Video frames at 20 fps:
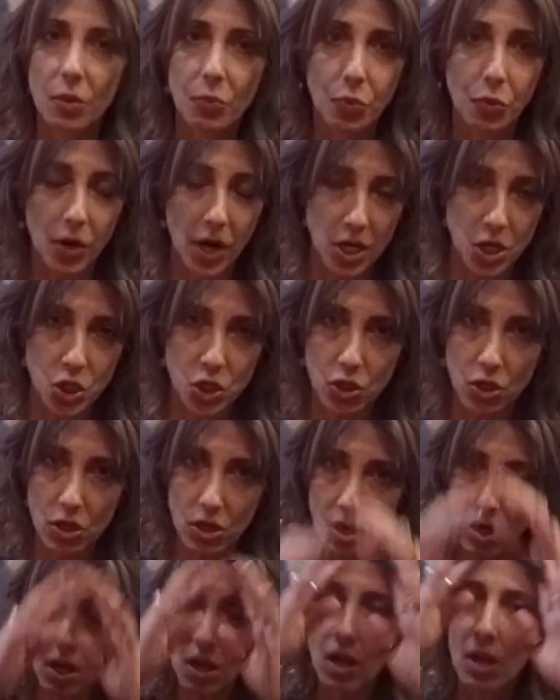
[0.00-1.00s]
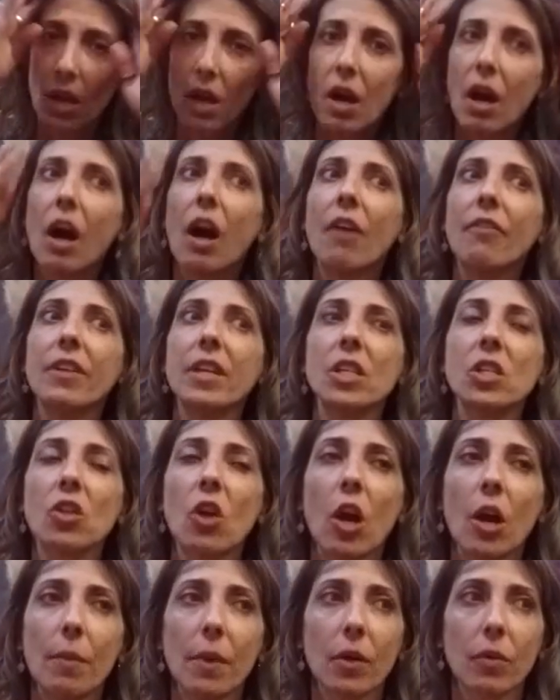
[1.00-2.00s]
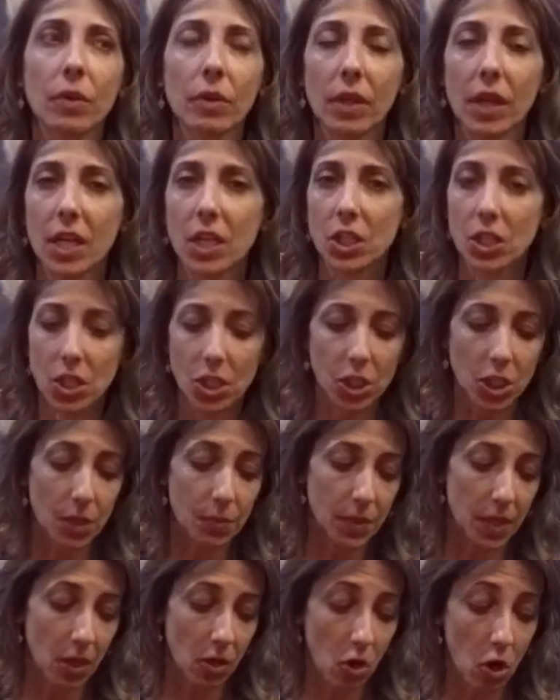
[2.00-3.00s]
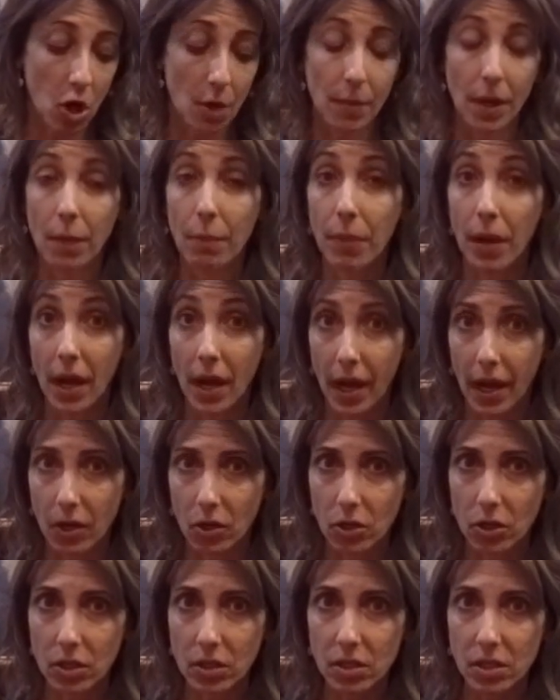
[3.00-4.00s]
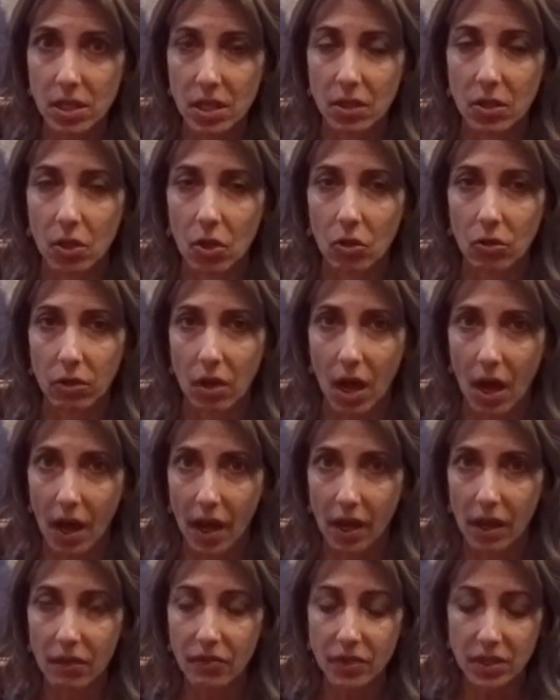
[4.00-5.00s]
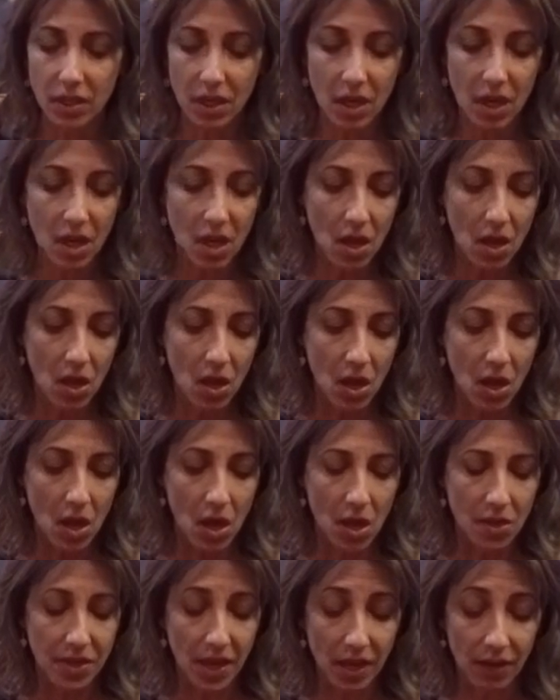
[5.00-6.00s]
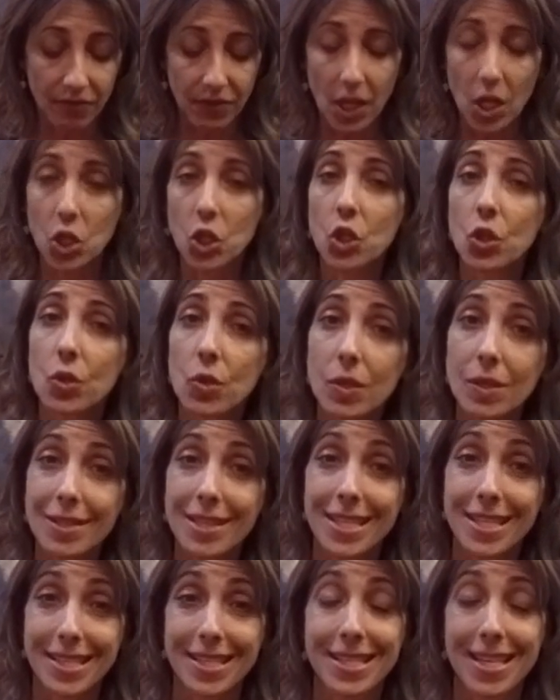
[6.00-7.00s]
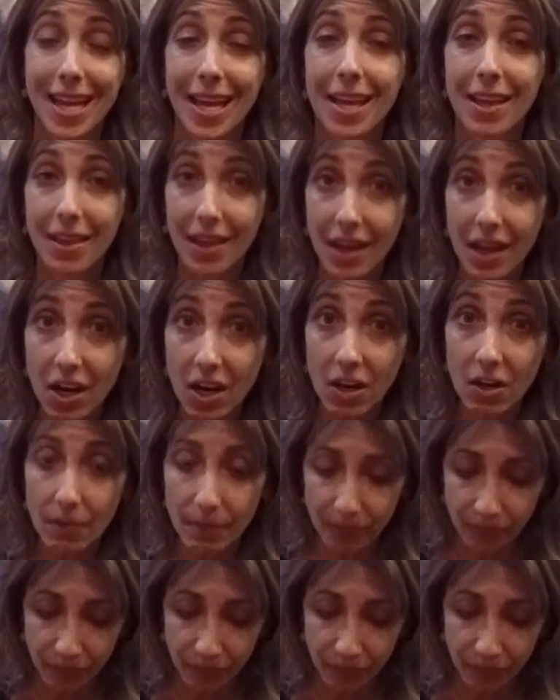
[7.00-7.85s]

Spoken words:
pressure of these karmic relationships and karmic patterns in their lives, that if they choose to stay there,